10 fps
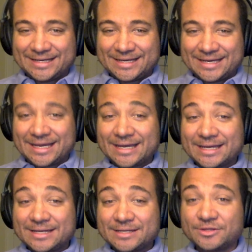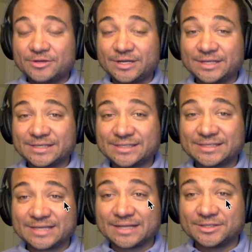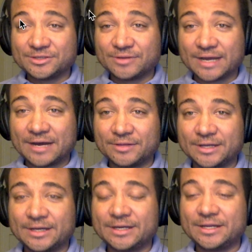And there is a skeletal outline